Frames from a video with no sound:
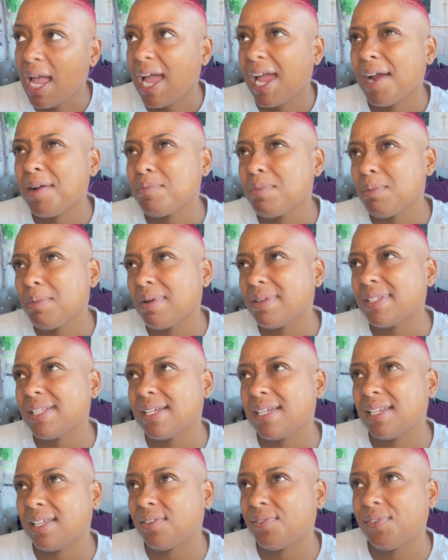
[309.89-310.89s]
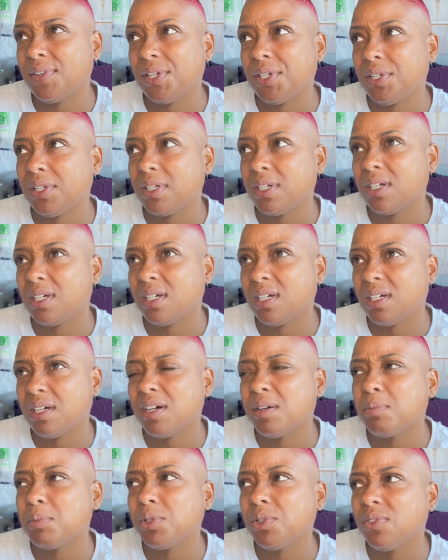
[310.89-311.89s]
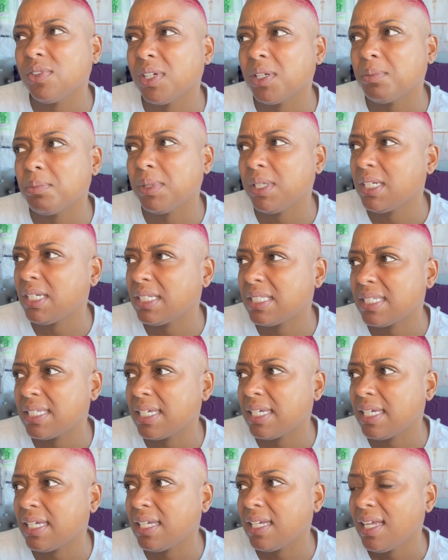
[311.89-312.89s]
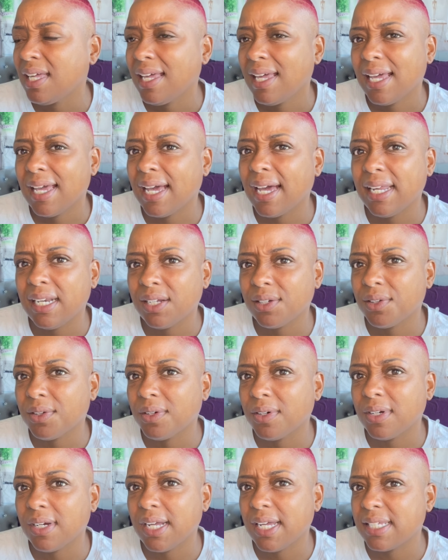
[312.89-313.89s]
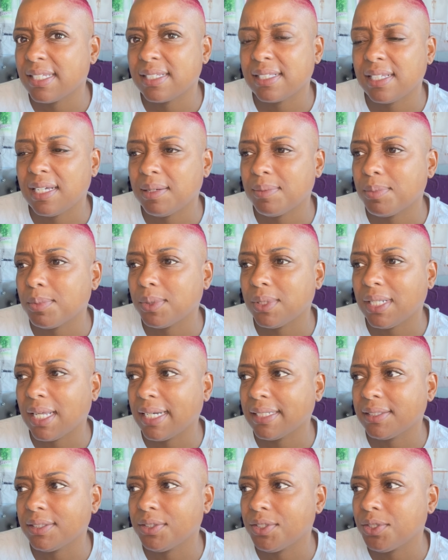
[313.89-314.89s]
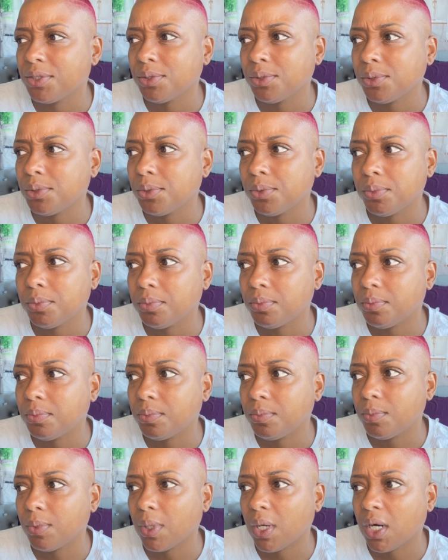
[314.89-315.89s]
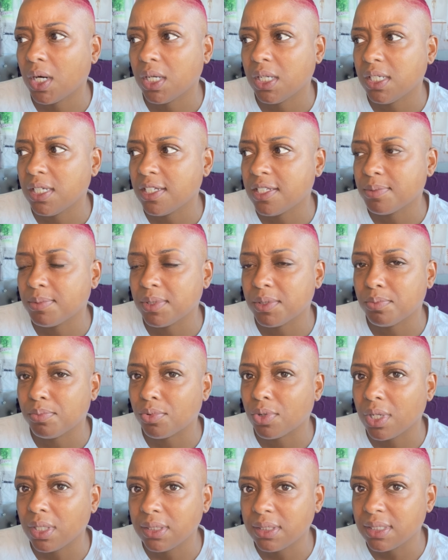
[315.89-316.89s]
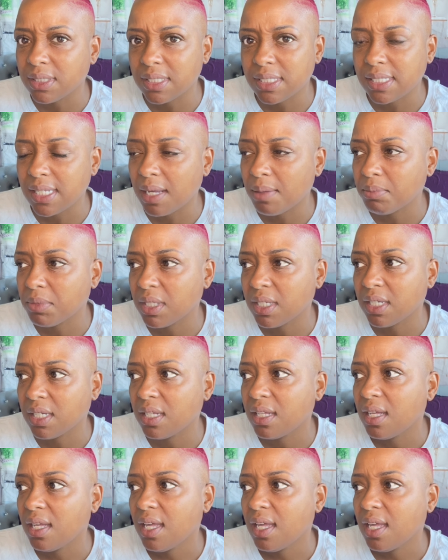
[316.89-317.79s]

I remember I was looking at a movie on BET, and the girl had slept with like the dude, her husband's brother or something,